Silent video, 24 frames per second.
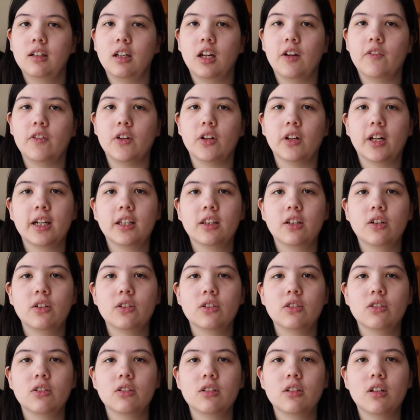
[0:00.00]
If you like
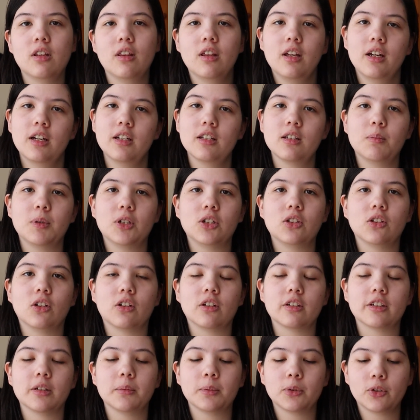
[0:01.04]
those sorts of things, be sure
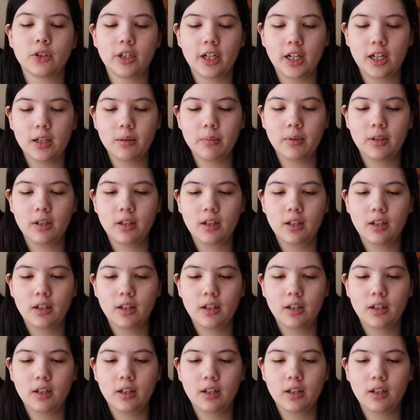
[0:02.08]
to subscribe,